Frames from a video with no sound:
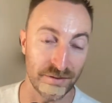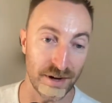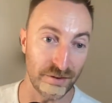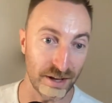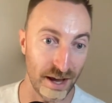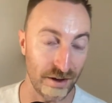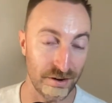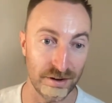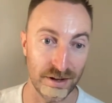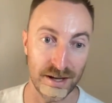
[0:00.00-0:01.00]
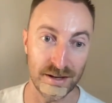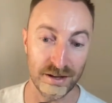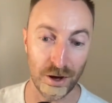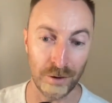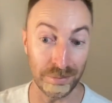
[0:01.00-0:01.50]
I've never encountered a
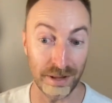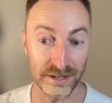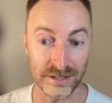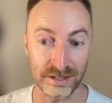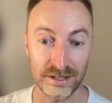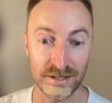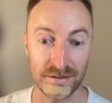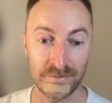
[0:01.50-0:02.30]
unpleasant